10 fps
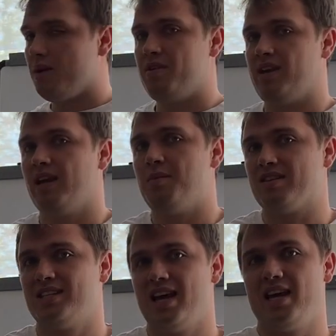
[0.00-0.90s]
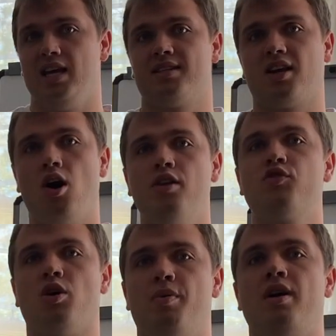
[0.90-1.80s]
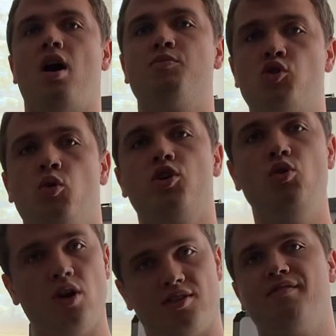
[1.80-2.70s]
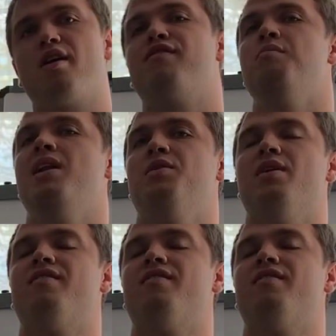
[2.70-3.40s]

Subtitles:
to be thinking about today is the kind of shopping I'm sure you lot are very familiar with,